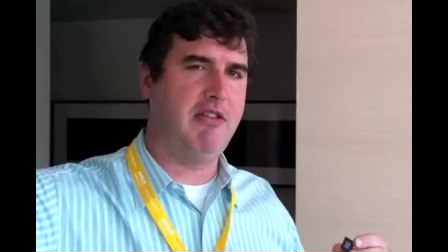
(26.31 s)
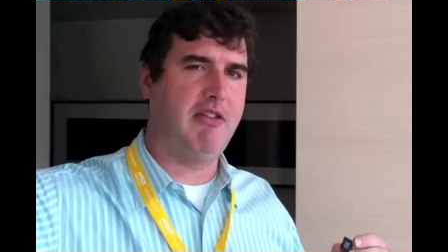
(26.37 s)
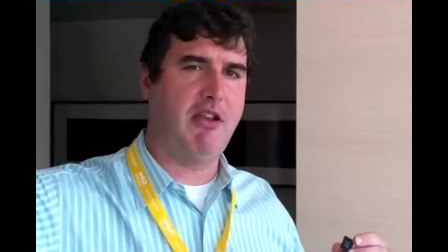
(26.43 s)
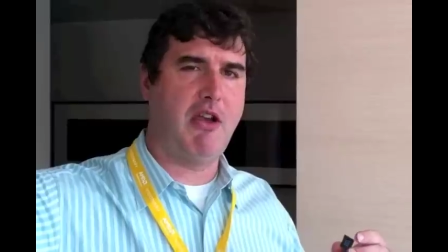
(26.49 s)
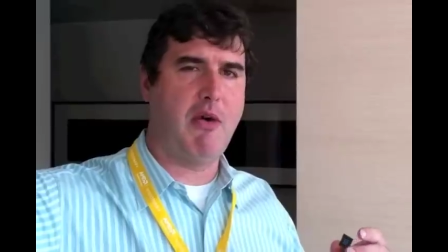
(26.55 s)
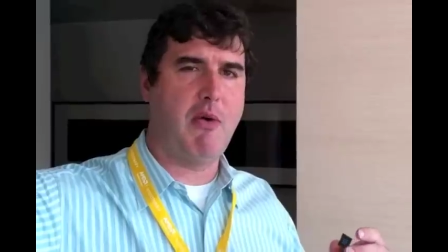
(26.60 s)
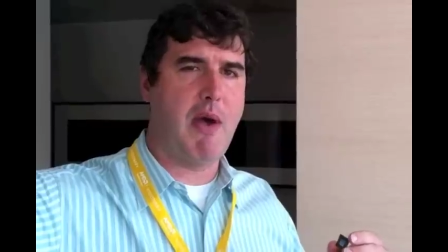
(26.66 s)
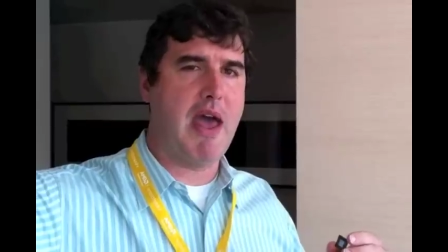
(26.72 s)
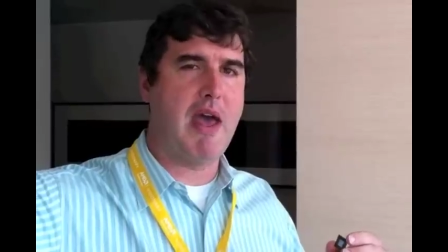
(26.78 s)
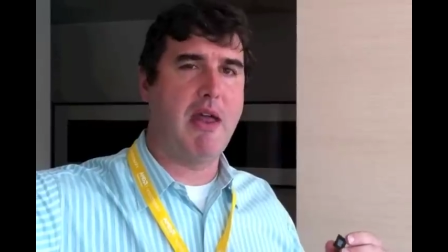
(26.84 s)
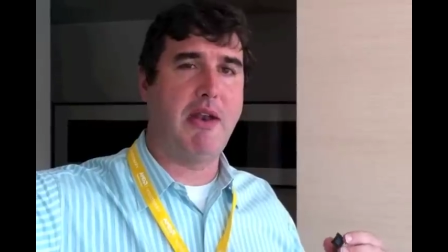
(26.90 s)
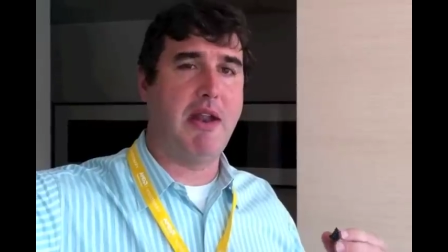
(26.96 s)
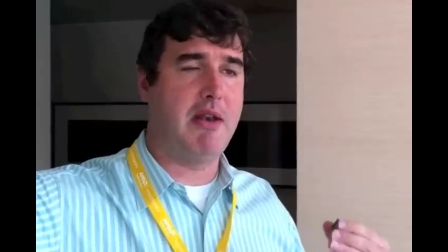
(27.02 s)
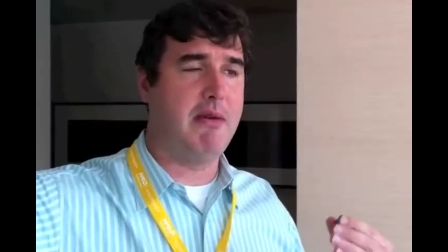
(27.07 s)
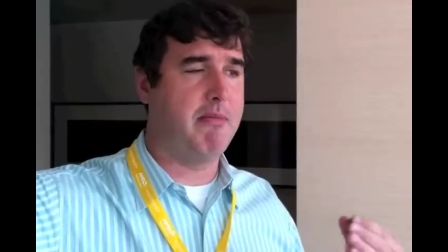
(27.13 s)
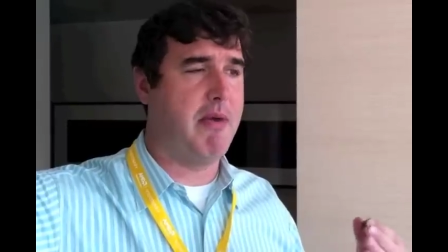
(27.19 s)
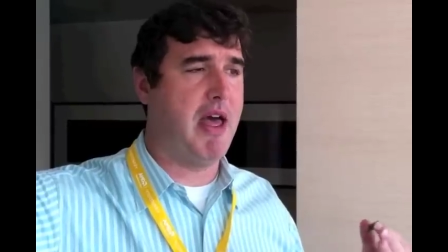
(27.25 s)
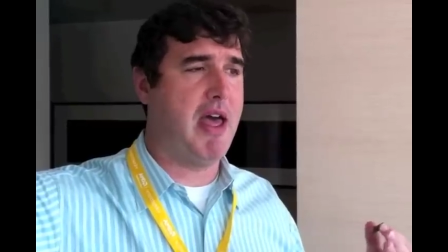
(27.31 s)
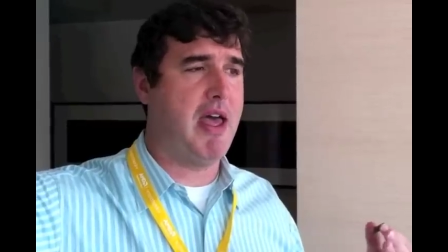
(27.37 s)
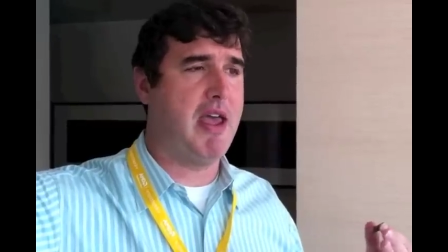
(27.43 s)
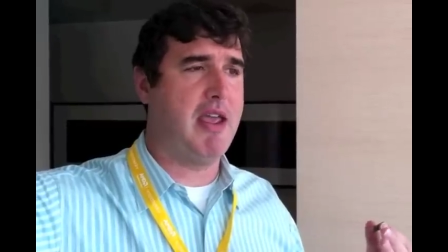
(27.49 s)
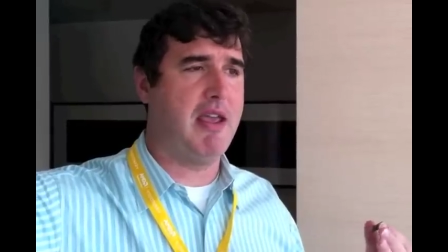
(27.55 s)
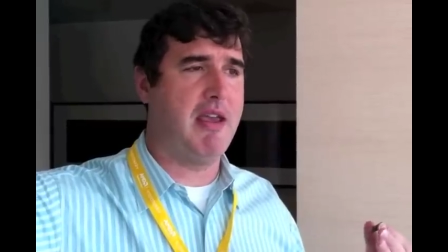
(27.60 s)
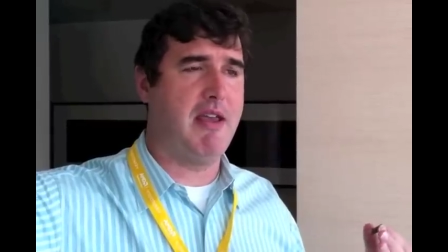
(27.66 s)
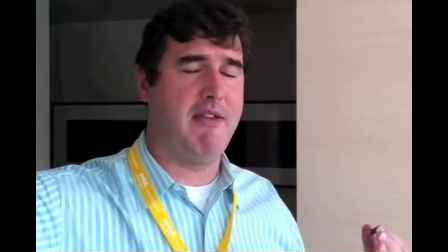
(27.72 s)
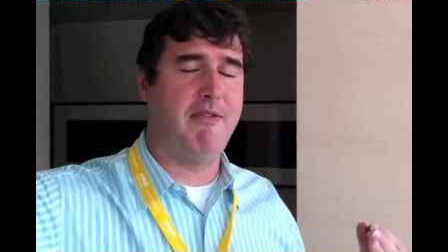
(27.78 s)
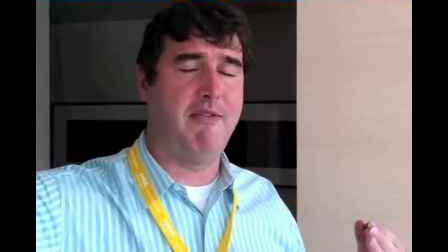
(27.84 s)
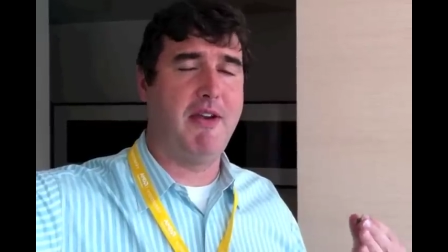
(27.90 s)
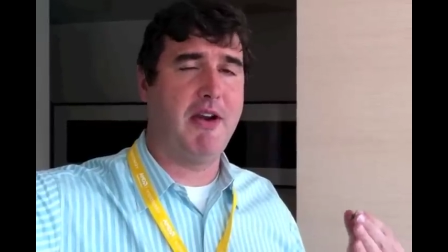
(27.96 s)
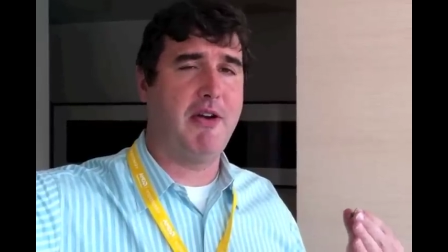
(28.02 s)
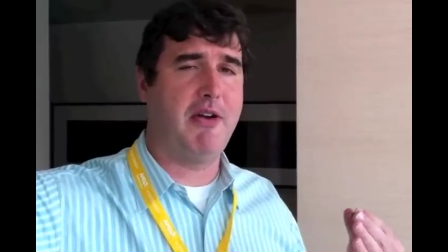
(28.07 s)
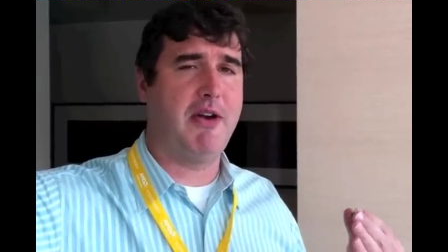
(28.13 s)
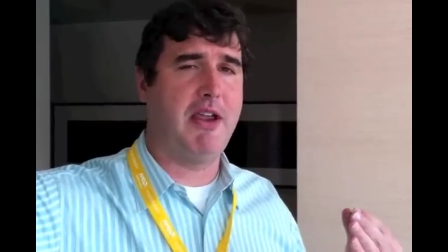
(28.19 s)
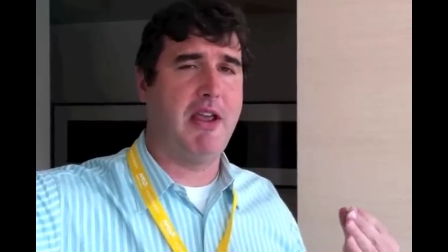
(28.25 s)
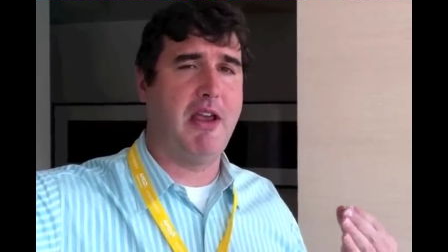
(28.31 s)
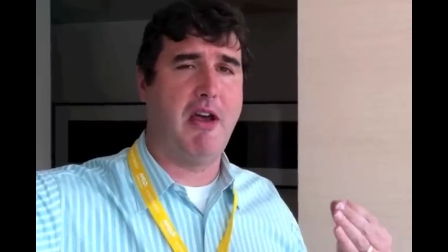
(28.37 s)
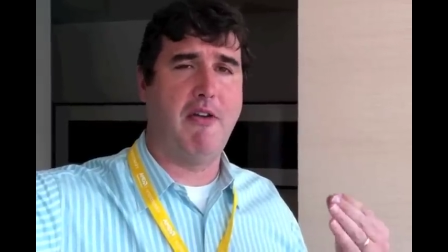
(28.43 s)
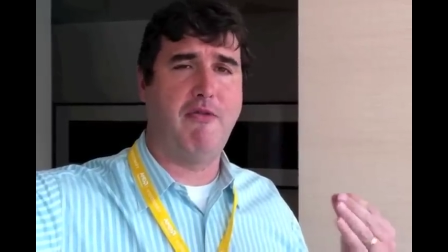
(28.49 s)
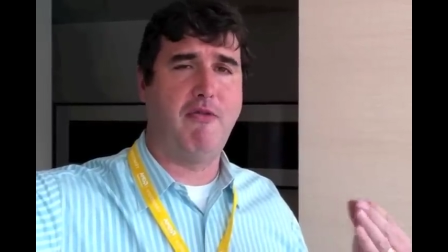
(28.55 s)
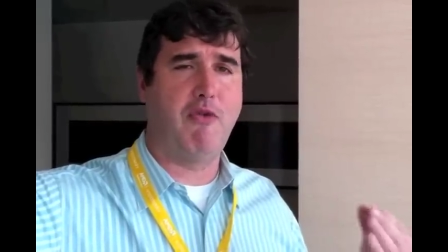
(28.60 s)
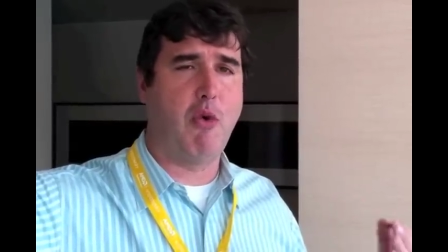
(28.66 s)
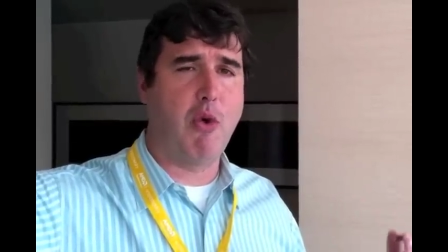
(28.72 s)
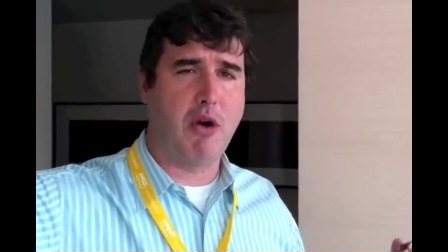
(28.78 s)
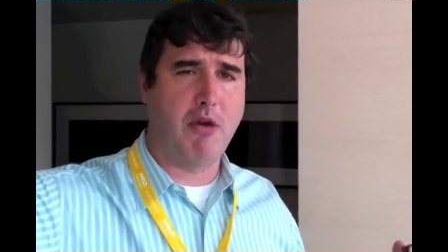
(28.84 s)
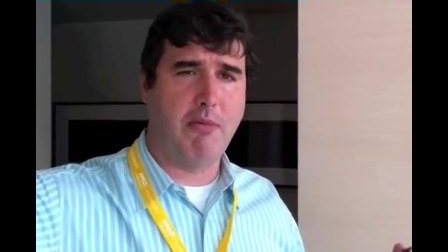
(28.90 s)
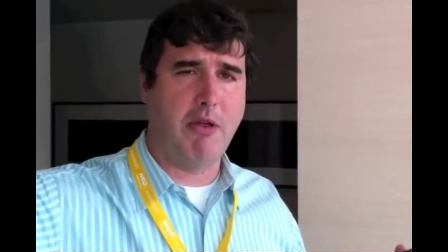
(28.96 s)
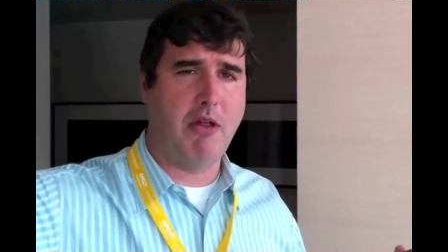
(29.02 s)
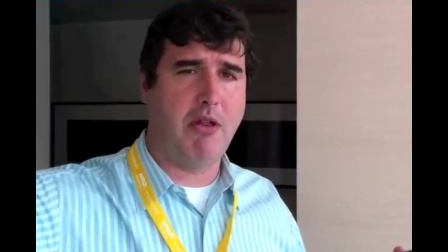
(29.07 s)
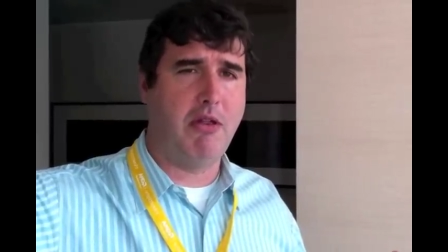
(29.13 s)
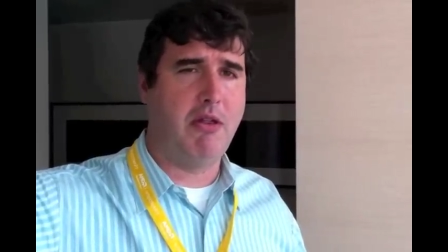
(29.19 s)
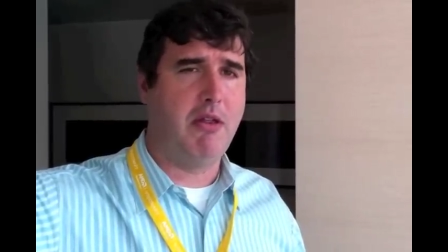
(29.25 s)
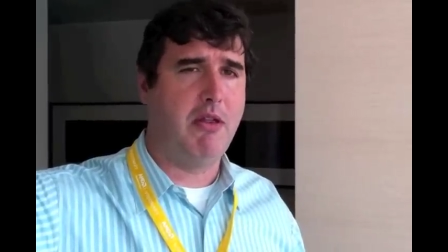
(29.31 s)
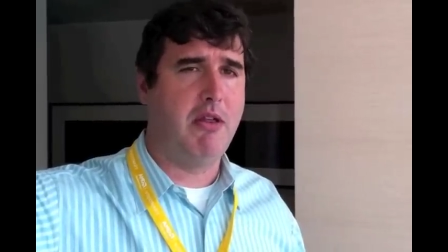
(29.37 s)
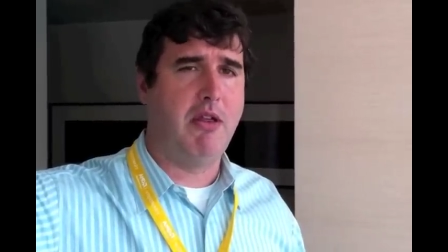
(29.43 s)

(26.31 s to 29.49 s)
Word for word: to go out and buy a very affordable,